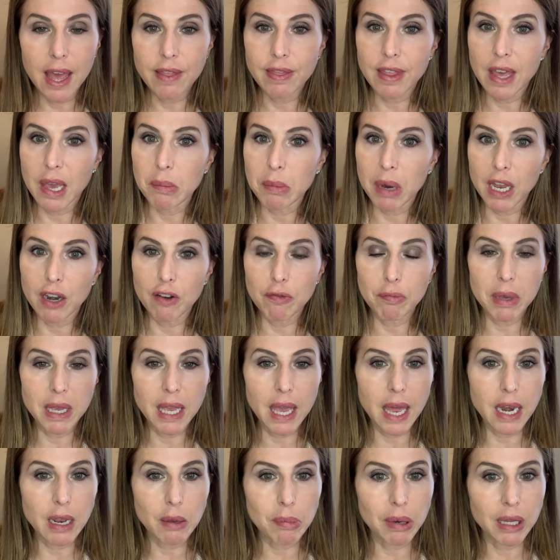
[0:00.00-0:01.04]
They might have been
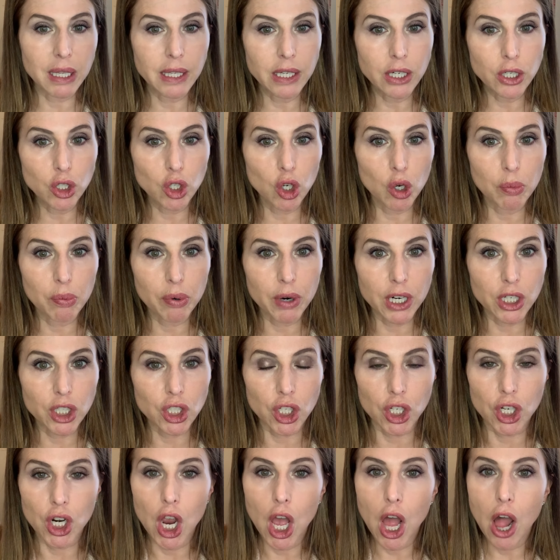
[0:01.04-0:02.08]
getting political
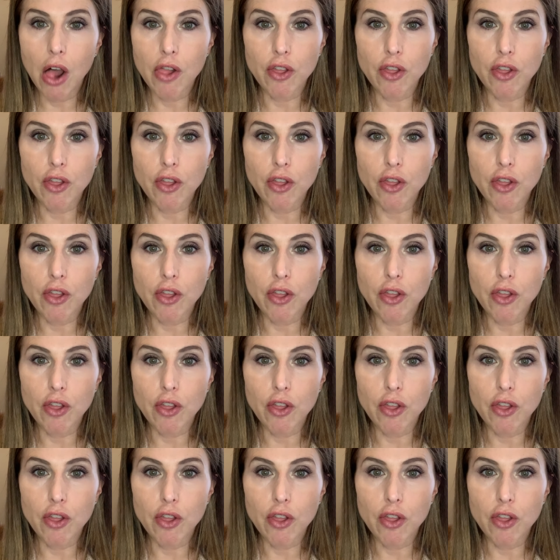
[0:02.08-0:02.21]
pressure.